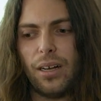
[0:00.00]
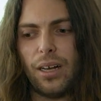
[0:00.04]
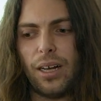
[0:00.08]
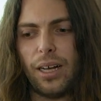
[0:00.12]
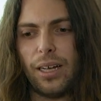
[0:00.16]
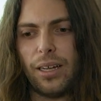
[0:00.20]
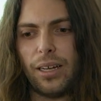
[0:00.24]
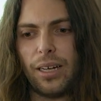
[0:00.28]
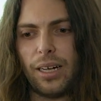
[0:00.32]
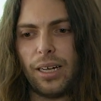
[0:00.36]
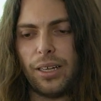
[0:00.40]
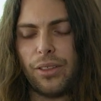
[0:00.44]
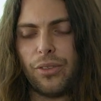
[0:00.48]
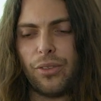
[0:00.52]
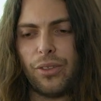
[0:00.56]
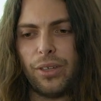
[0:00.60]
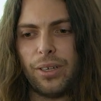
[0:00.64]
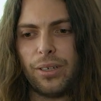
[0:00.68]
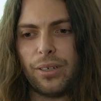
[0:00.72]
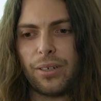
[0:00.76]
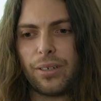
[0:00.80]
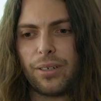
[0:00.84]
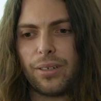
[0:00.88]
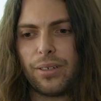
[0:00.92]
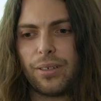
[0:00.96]
I
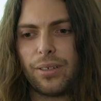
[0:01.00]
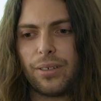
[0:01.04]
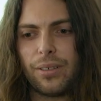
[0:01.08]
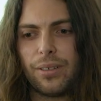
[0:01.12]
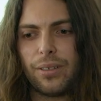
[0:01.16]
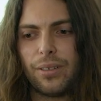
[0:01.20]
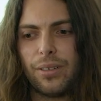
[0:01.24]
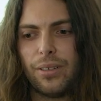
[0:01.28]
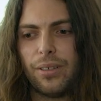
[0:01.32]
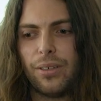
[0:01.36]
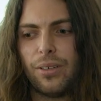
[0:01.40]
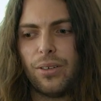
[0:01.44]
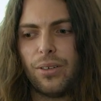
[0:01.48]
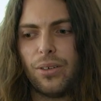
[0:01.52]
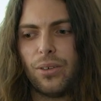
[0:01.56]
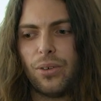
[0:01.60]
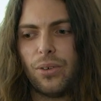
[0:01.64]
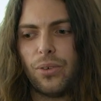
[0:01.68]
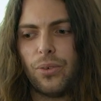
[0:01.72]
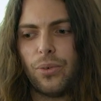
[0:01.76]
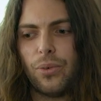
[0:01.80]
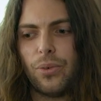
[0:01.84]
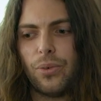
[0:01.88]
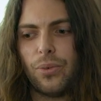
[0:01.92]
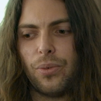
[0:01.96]
think
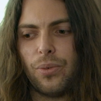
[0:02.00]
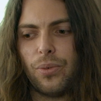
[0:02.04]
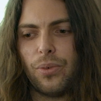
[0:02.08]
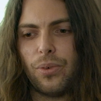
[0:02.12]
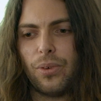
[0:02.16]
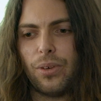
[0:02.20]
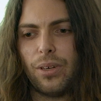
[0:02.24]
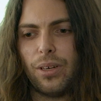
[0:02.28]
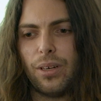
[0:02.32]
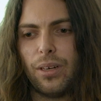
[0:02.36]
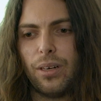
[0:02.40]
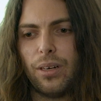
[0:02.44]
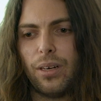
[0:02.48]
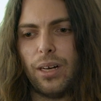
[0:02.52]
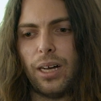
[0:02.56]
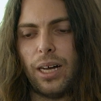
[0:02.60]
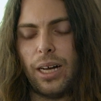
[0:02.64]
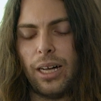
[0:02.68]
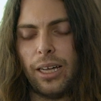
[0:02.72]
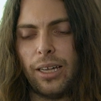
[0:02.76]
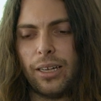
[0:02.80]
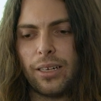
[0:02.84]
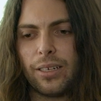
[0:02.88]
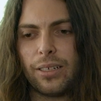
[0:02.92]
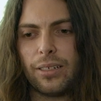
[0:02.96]

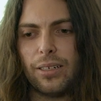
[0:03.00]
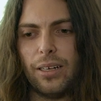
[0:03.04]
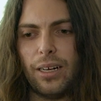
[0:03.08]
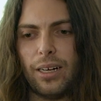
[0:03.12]
I